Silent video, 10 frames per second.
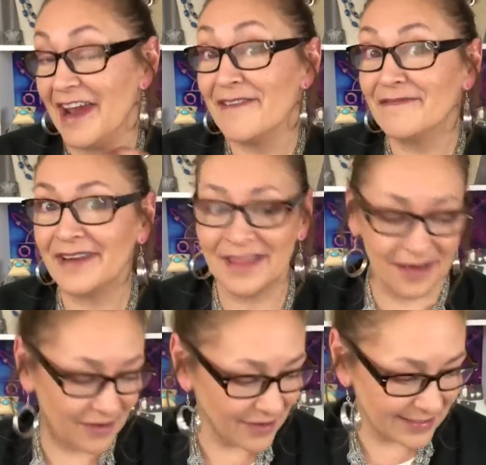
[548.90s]

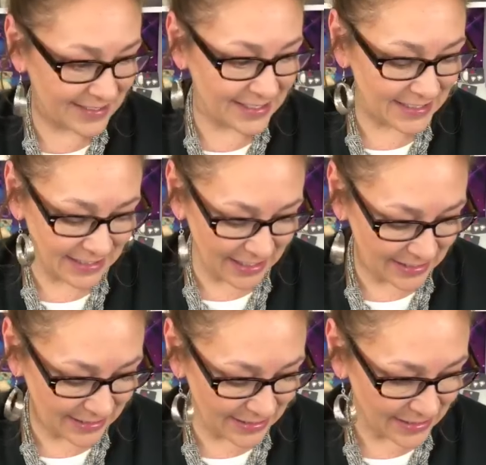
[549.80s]
Everything you're going to see
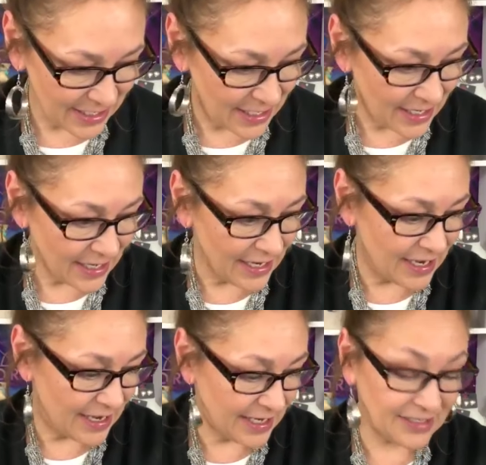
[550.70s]
tonight
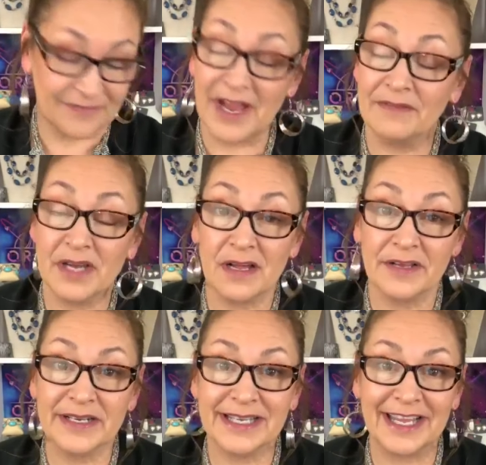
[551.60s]
uh, is
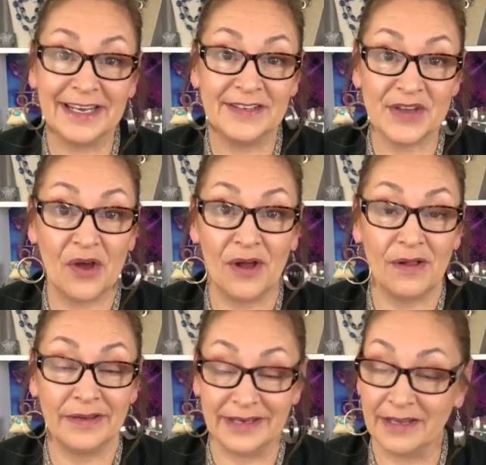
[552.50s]
$5. It is
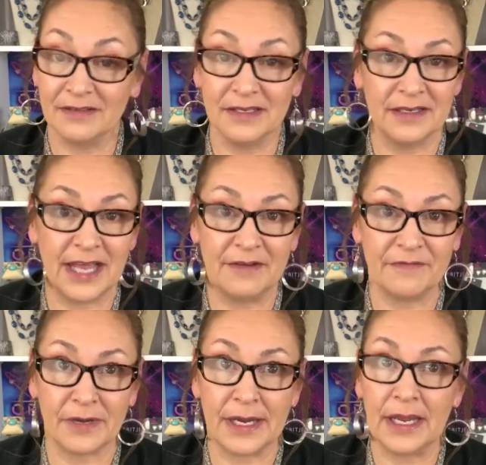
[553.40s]
all nickel and lead
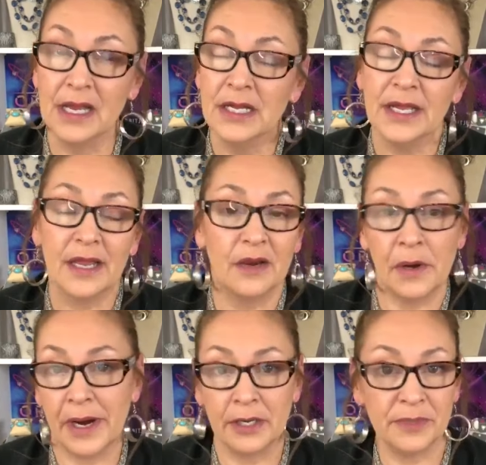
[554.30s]
free.
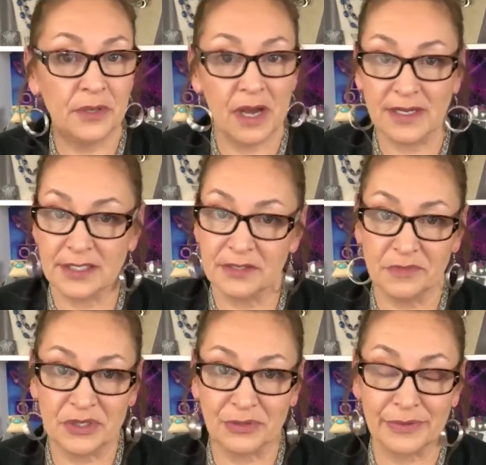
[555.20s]
Incredible costume
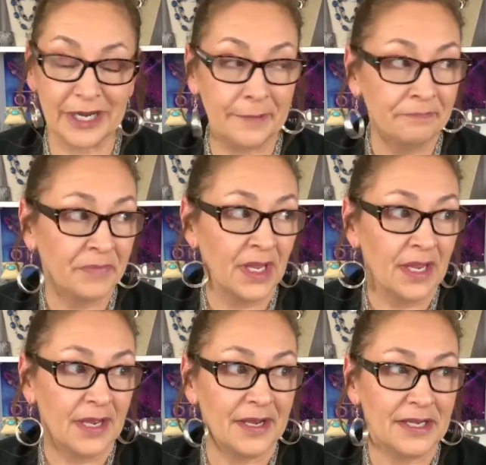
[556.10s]
jewelry.
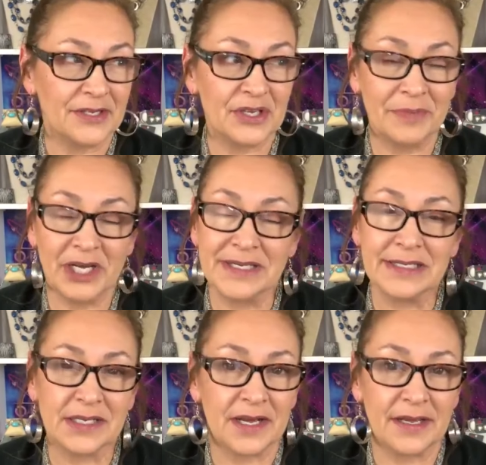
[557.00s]
Uh, so many
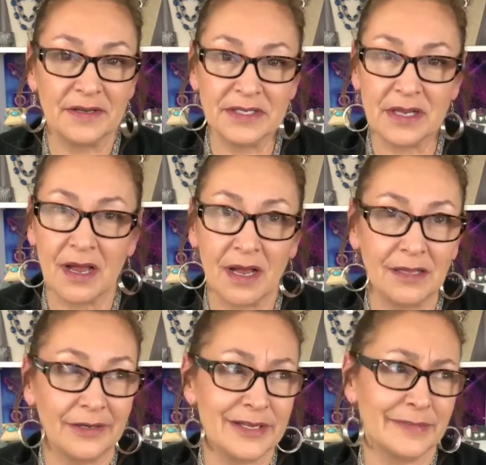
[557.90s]
styles,
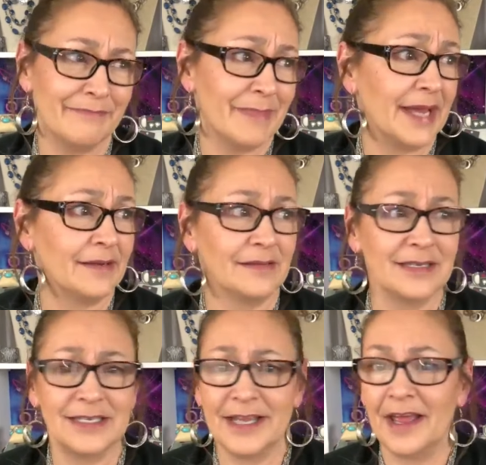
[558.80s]
colors,
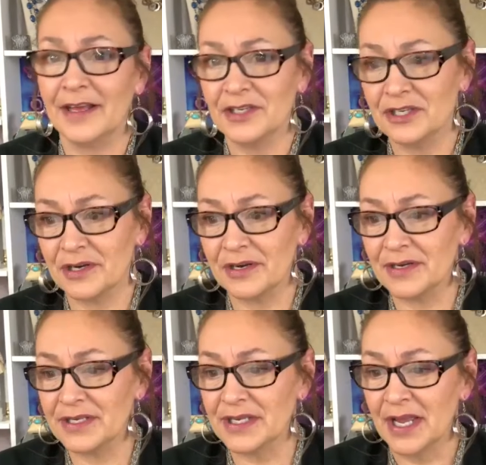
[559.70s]
metals,
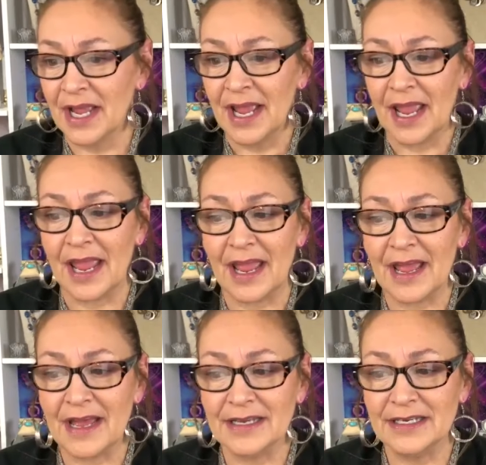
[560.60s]
textures,
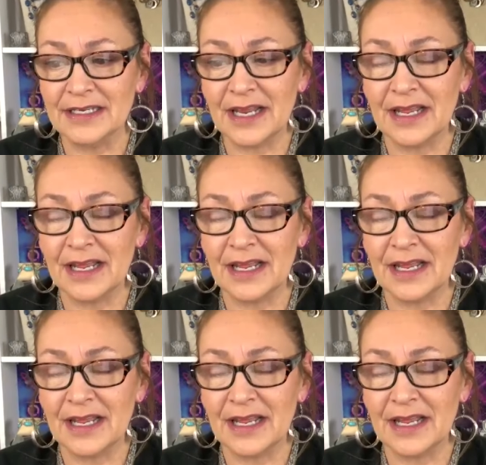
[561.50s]
and